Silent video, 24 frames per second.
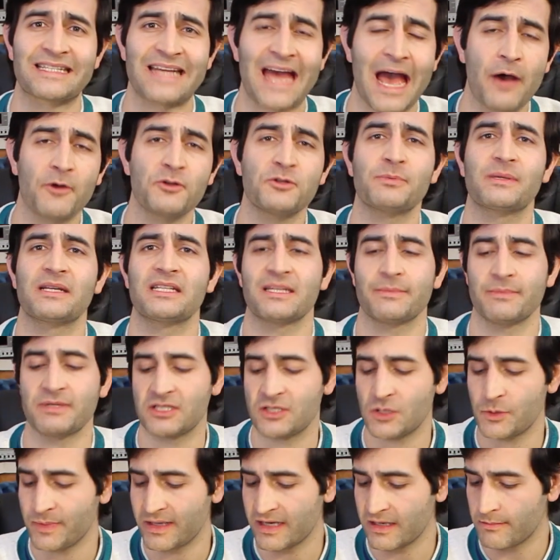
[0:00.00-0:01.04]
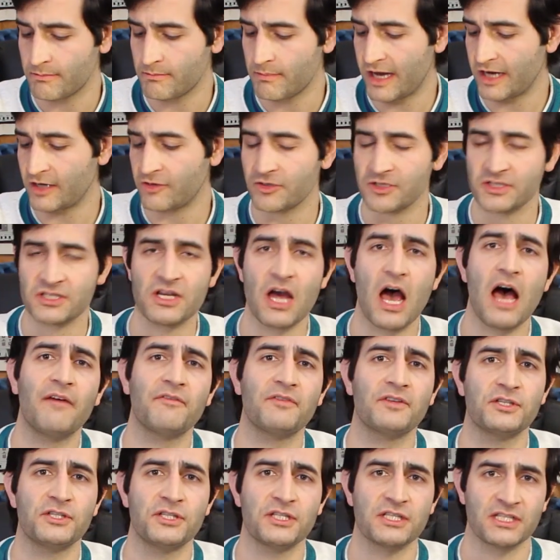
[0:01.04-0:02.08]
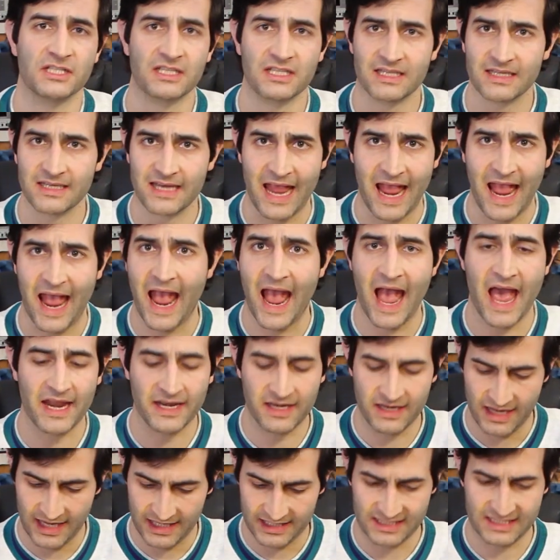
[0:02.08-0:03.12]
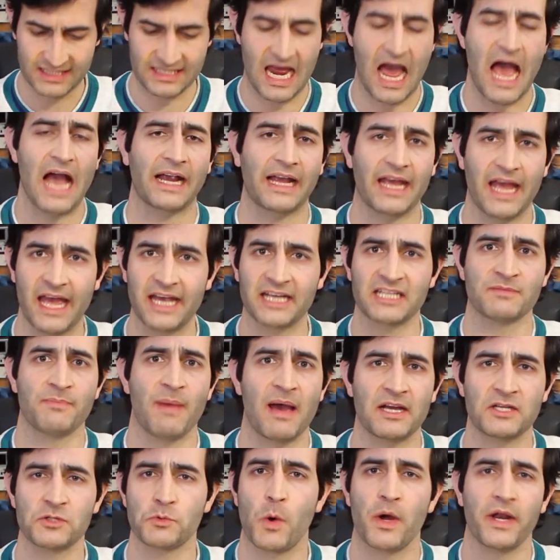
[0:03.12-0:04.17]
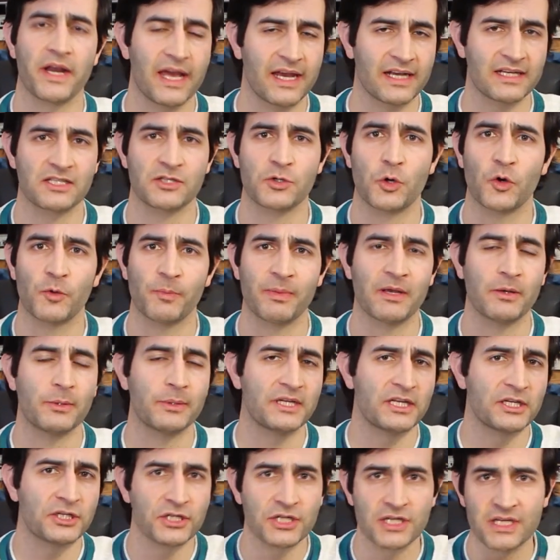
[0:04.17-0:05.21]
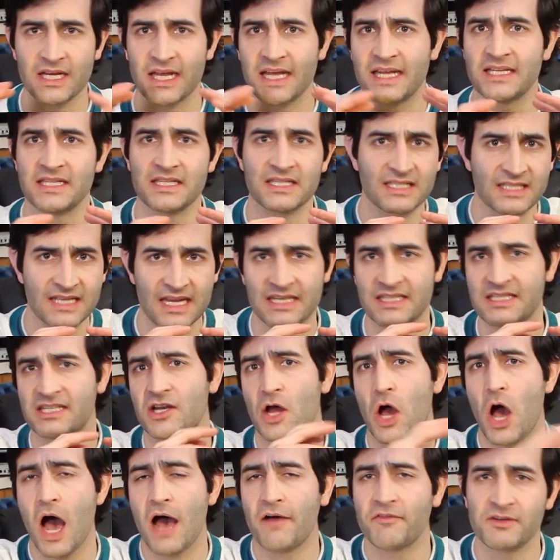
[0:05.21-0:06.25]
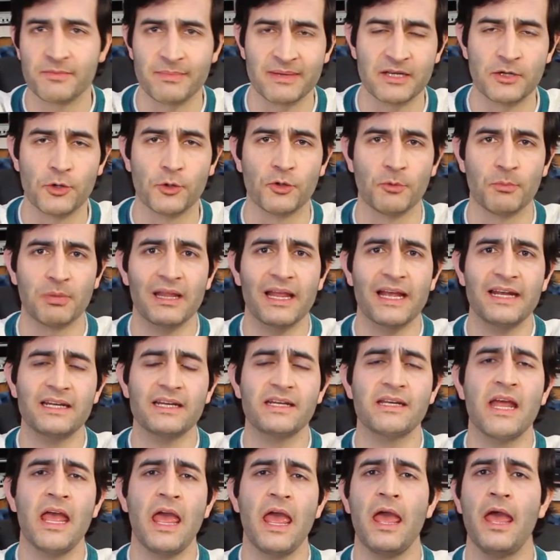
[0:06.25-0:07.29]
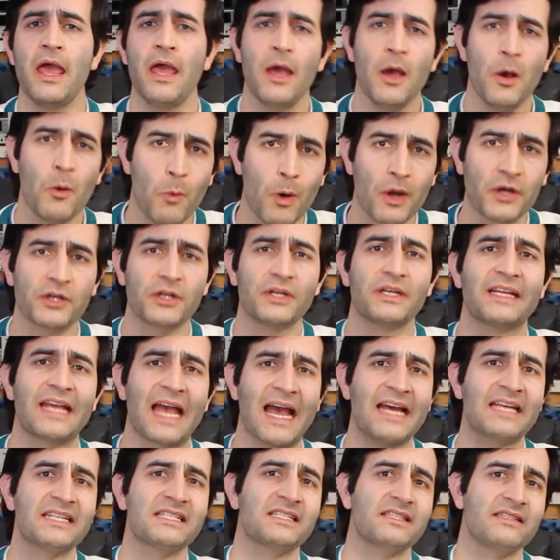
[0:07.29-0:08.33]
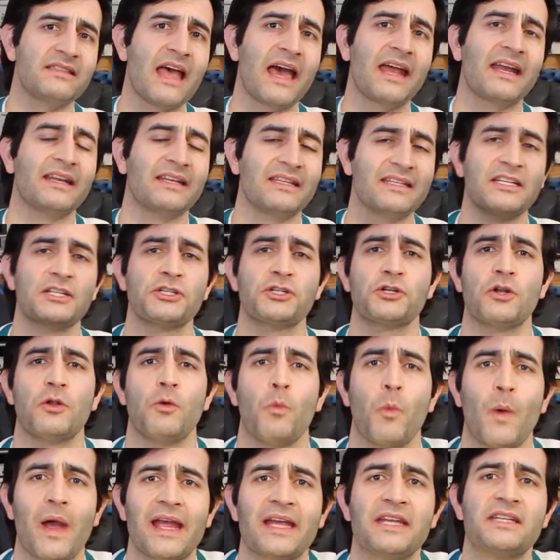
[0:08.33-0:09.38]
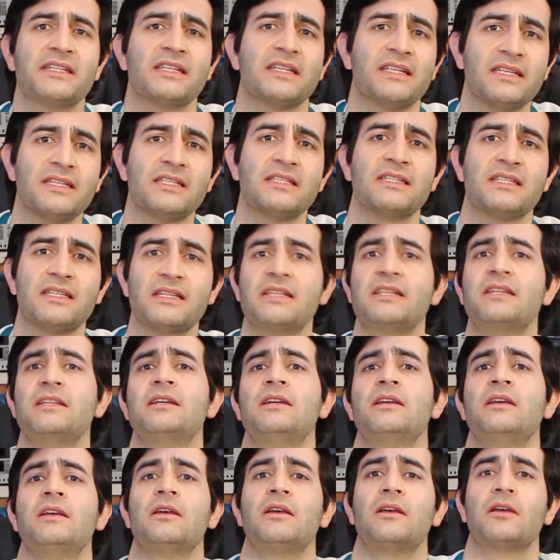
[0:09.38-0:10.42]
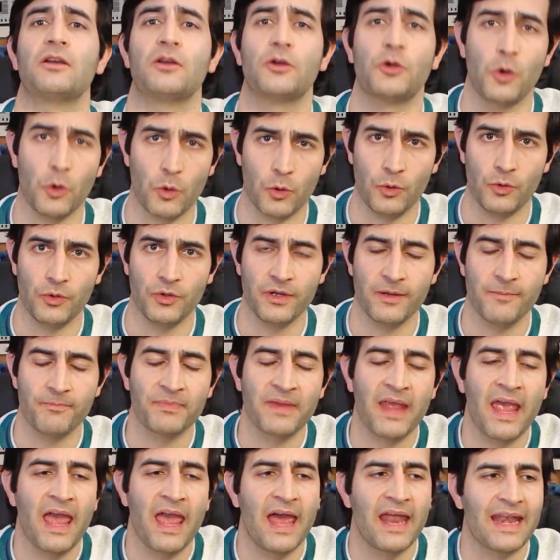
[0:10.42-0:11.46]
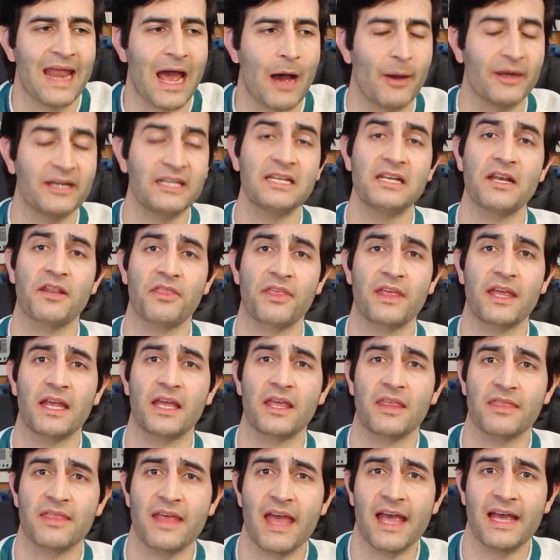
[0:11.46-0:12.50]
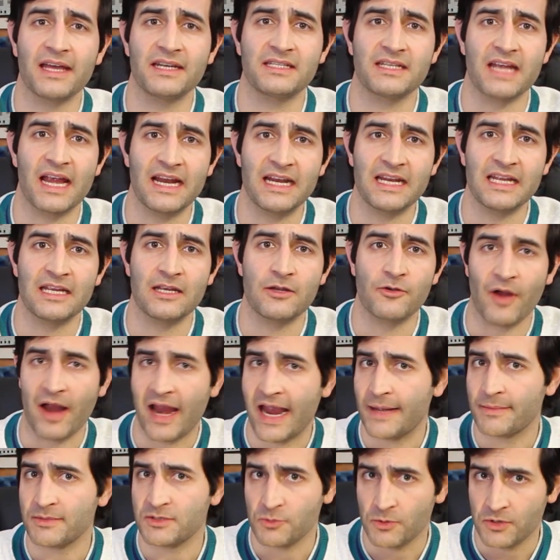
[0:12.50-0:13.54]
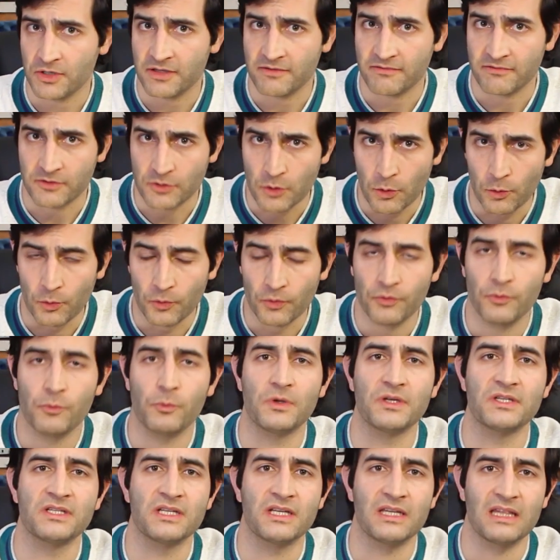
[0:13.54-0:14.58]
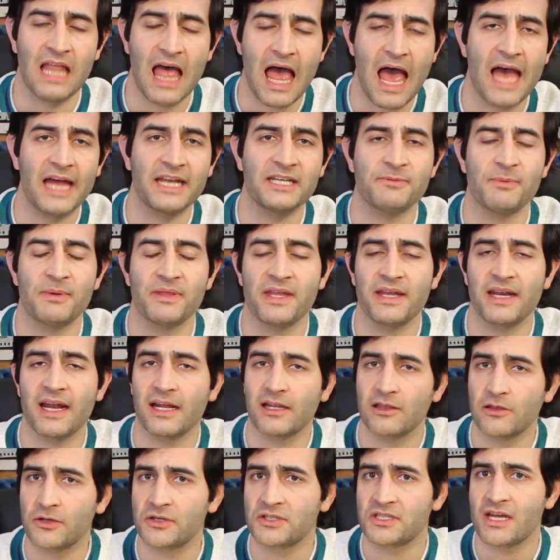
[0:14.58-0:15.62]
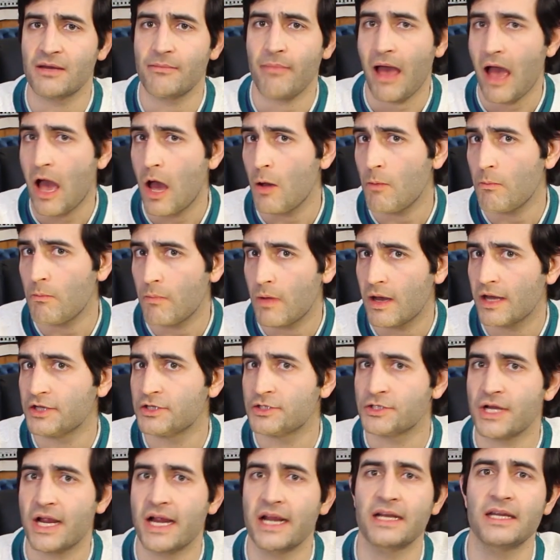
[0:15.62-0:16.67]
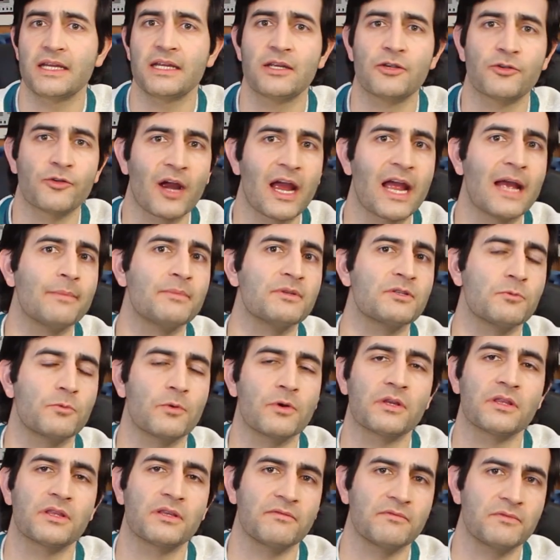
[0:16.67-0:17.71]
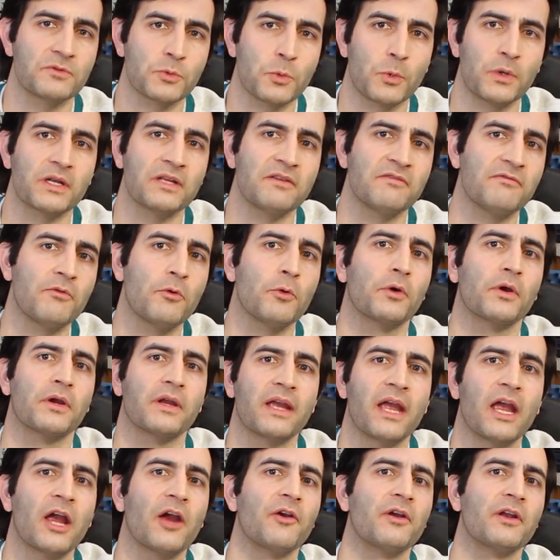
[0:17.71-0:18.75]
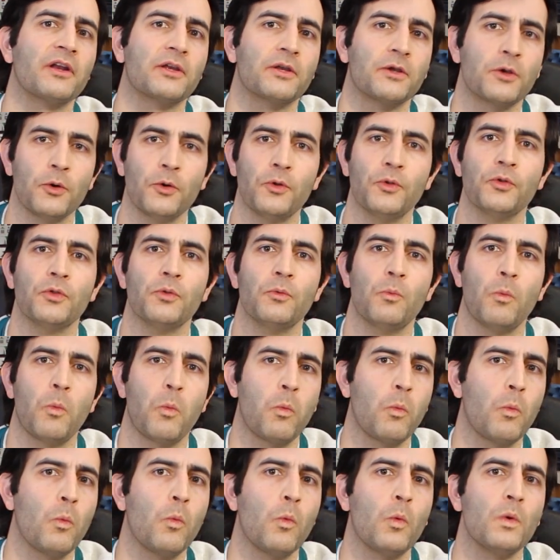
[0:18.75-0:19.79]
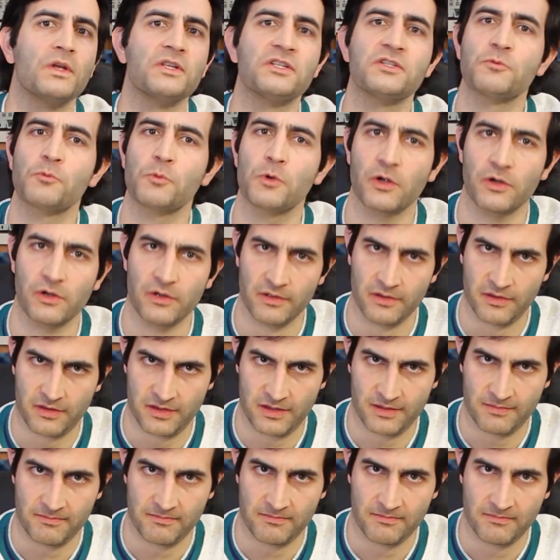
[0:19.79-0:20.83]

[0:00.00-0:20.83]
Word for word: doubt because I'm assuming Microsoft just had a stock Xbox One X Scorpio Edition and sent it off to be gold plated, one could guess that additional weight is the gold. Now, I didn't think that 80 grams worth of gold was a lot, but then I looked up how much 80 grams worth of 24 karat gold was worth.